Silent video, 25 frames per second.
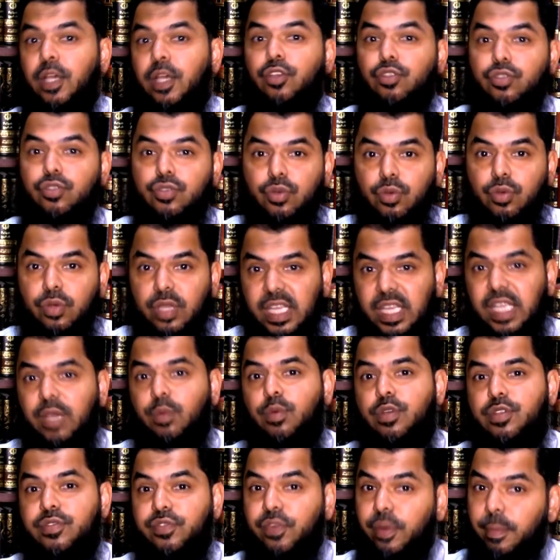So he
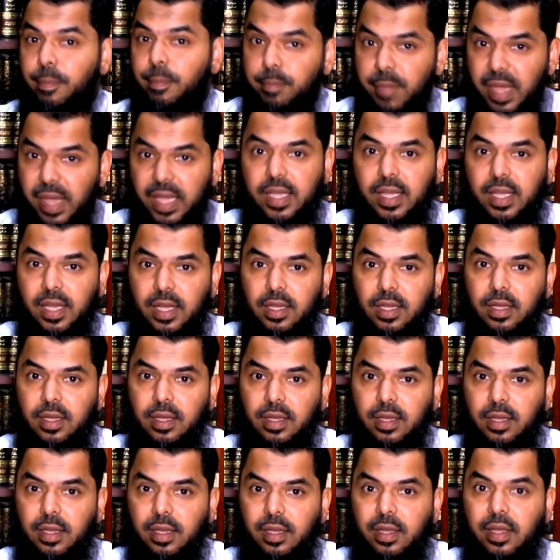was from Mecca,
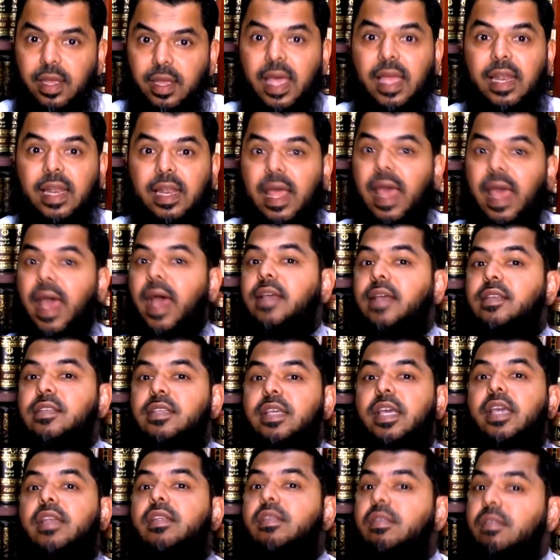and as
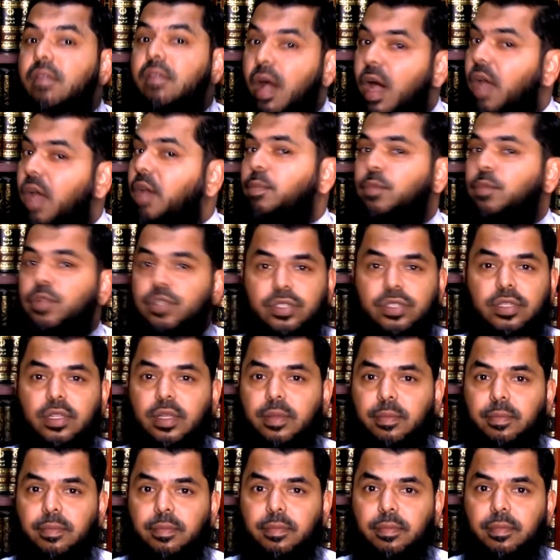a non
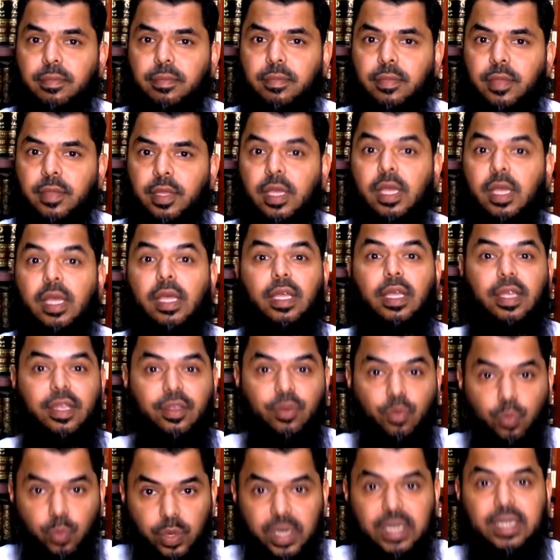Muslim, he
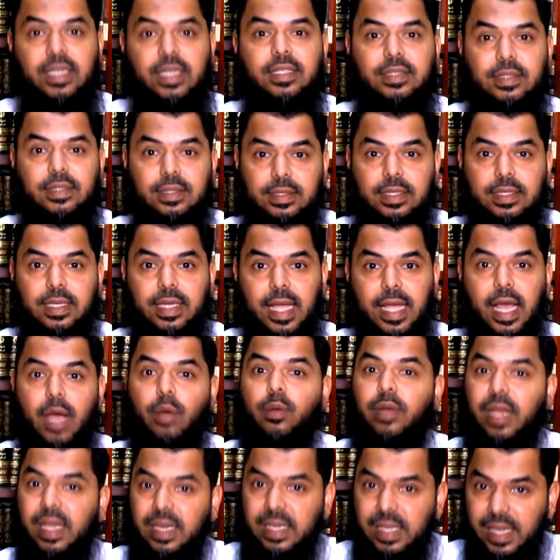witnessed this
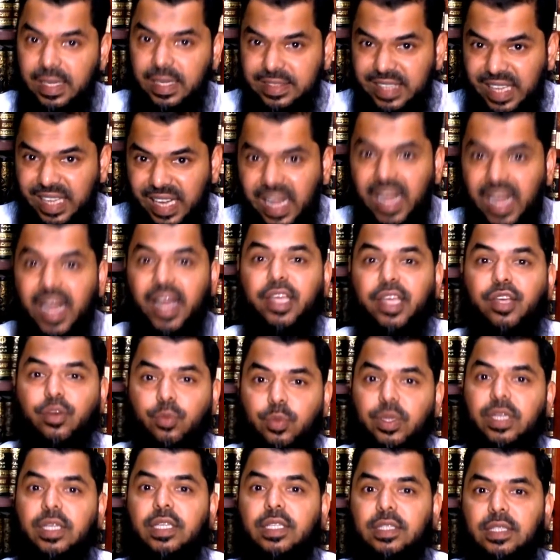account and he has an
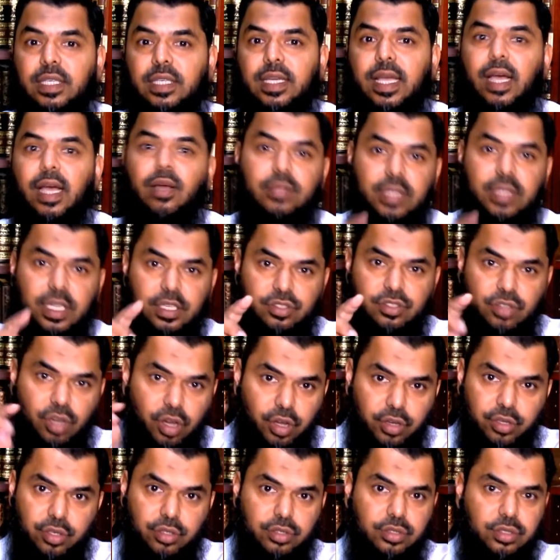eyewitness account that is
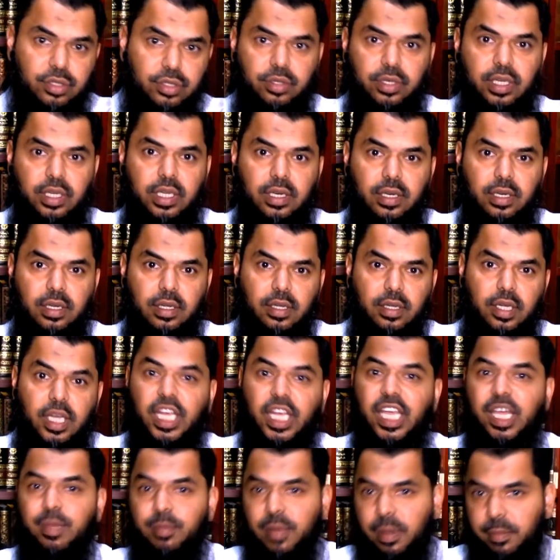on your screen.
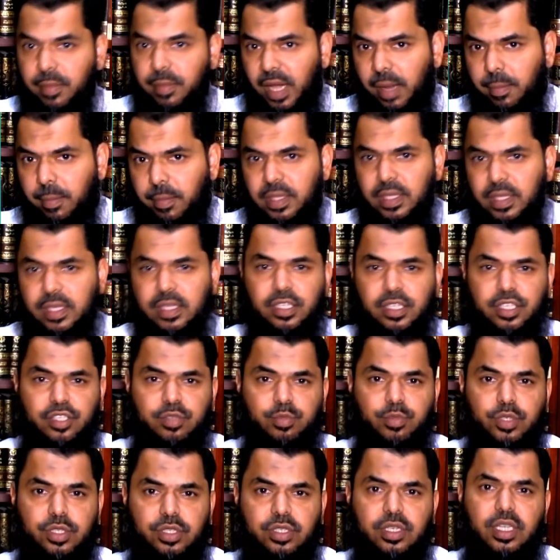Imam Ahmad in his
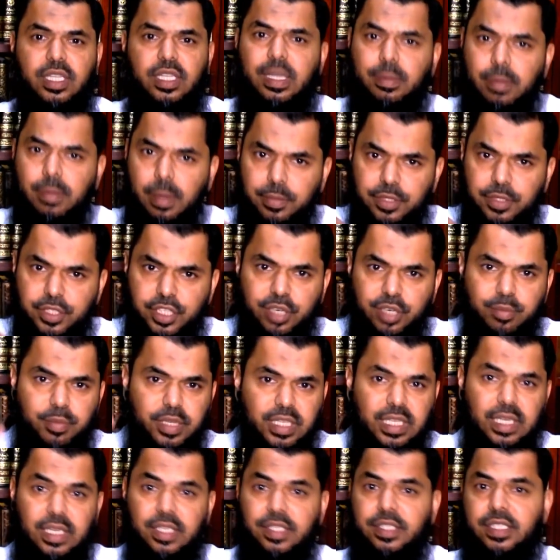Musnad, Imam
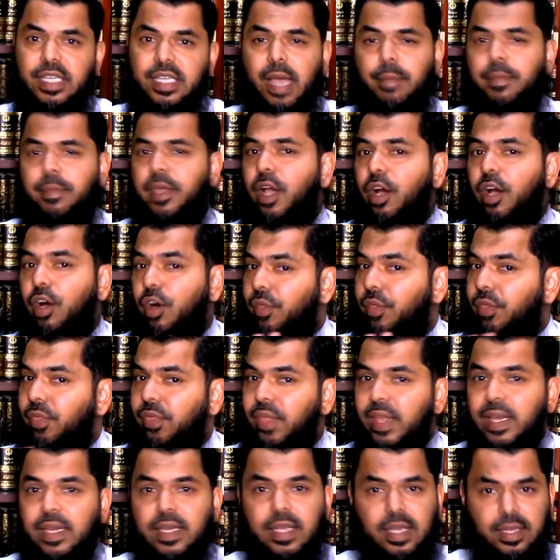Tirmidhi in his Jamia,
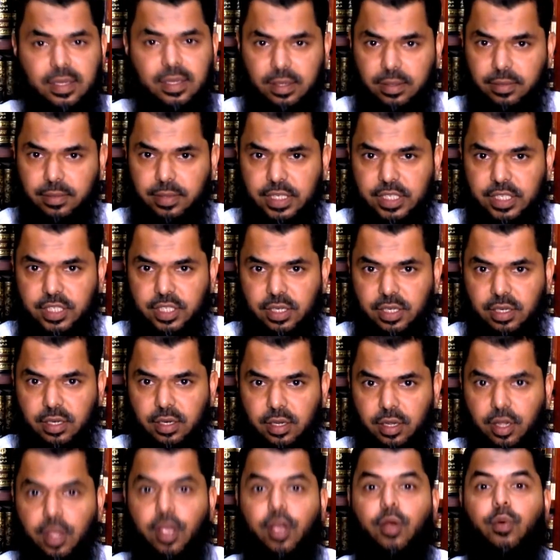authentic narration,
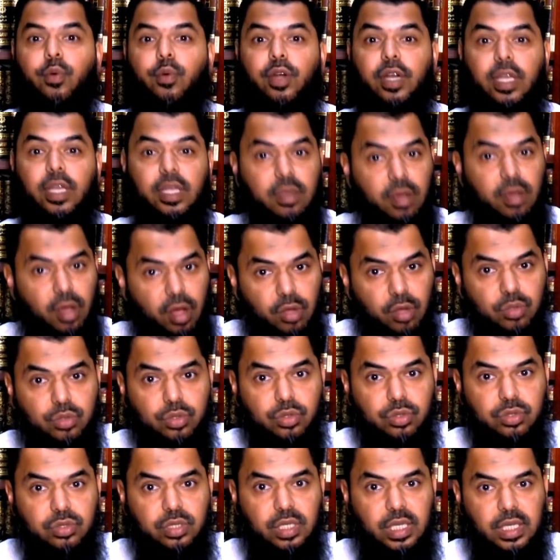where he
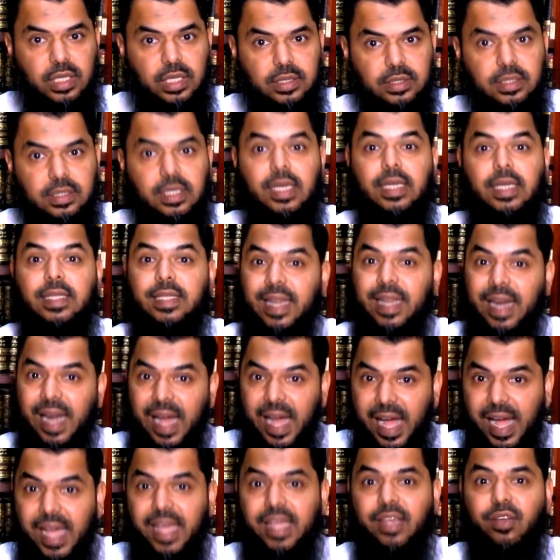also says that
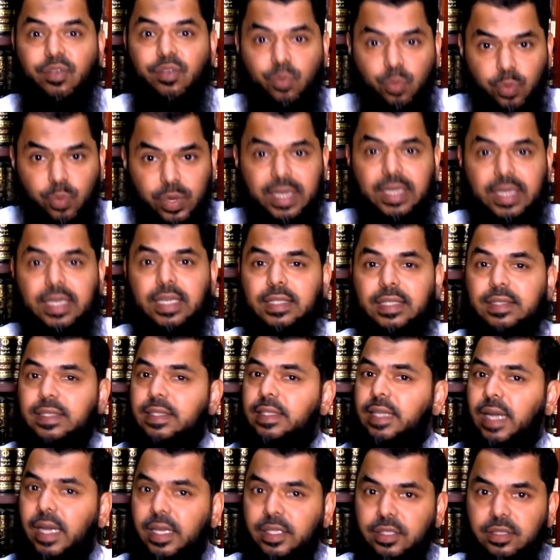I witnessed
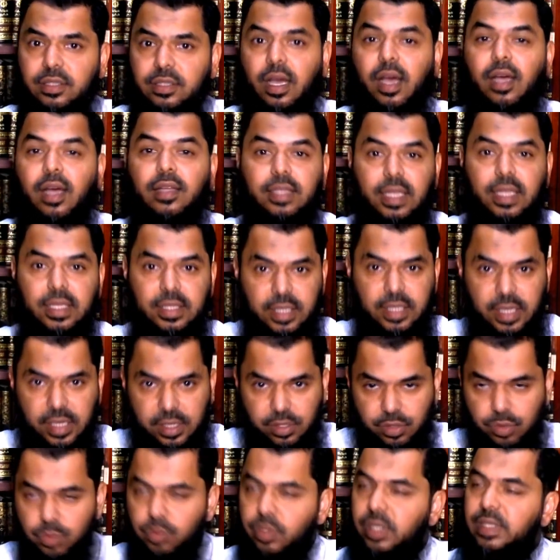it, I saw that
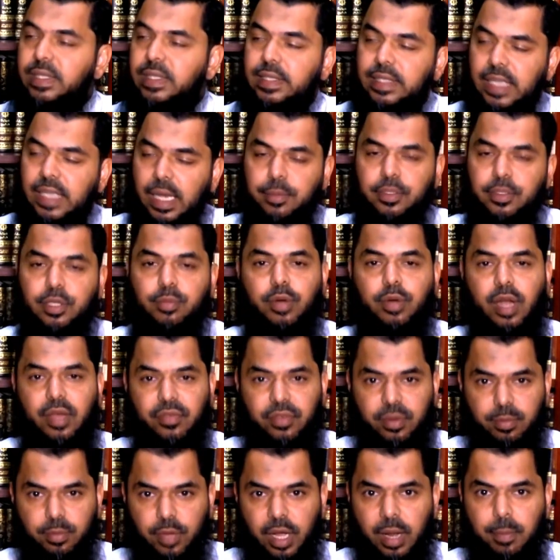during the time of the
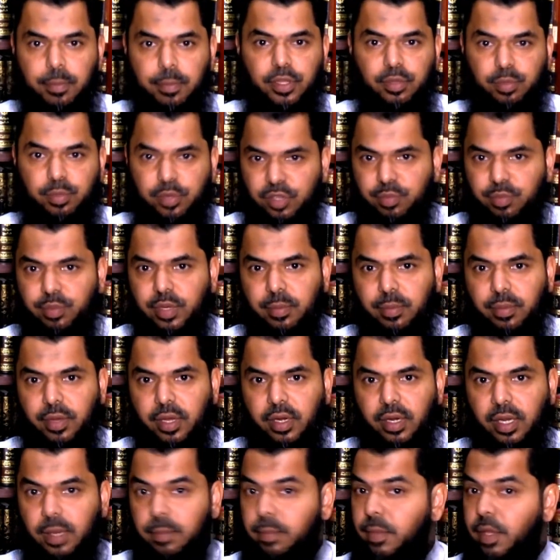Prophet Muhammad, peace be
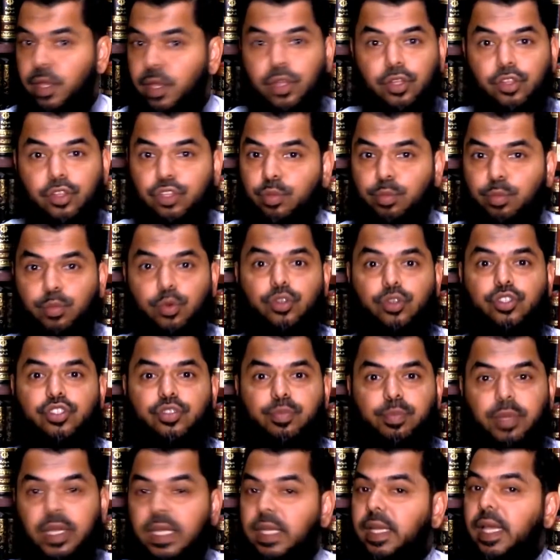upon him, the moon
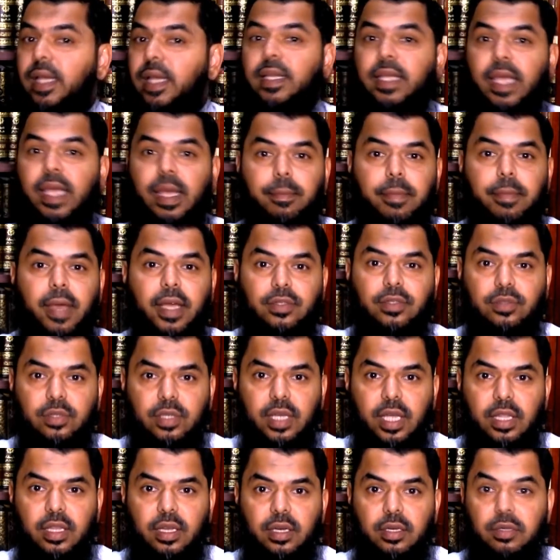split and came back
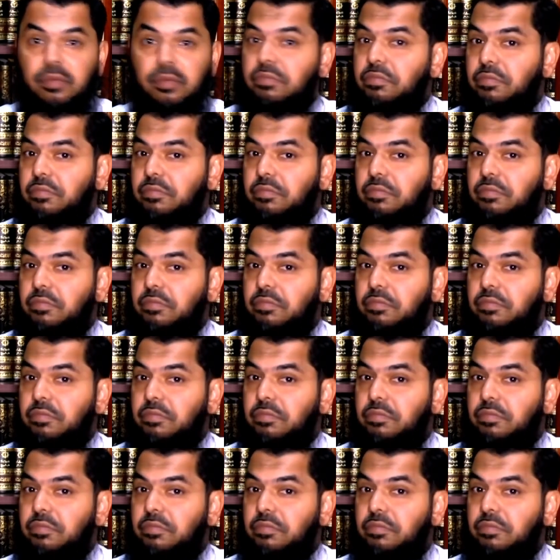together.